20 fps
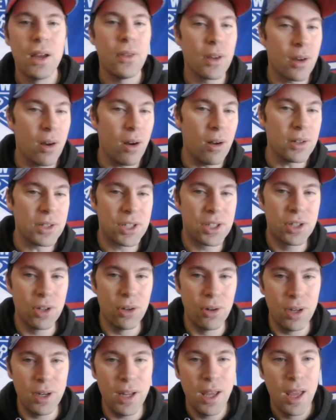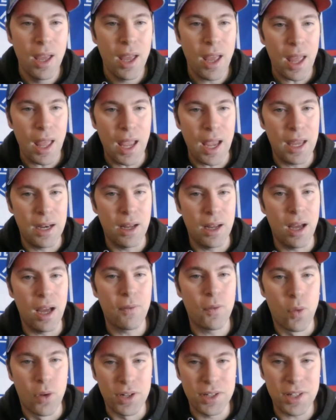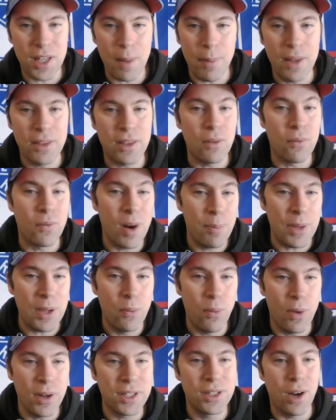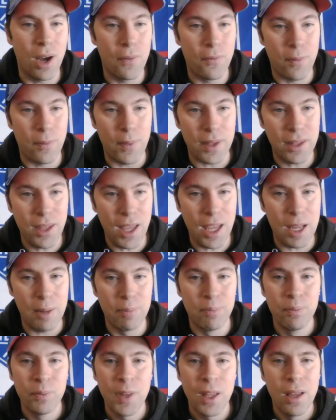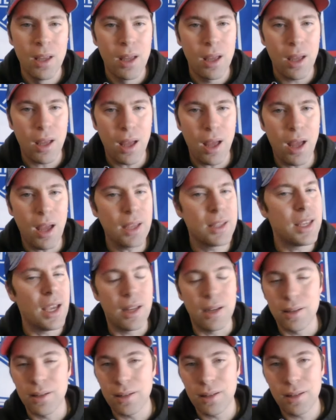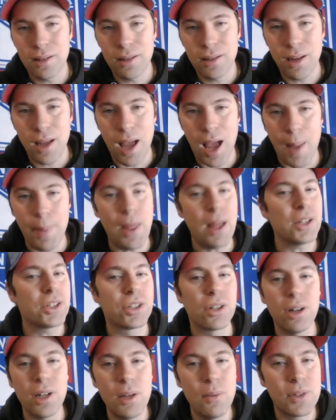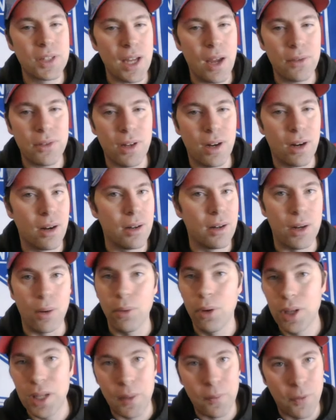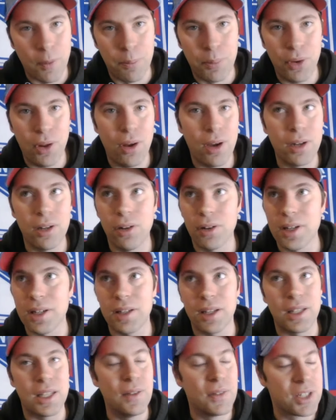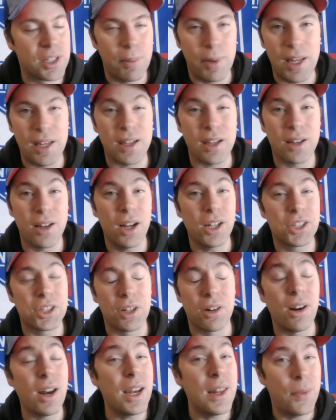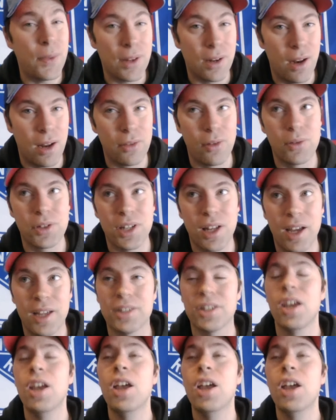The call stood. And, of course, that meant that Rempe was gone from the game. Again, I'm not sure he was out there, looking for blood, looking to give somebody a concussion or anything along those lines.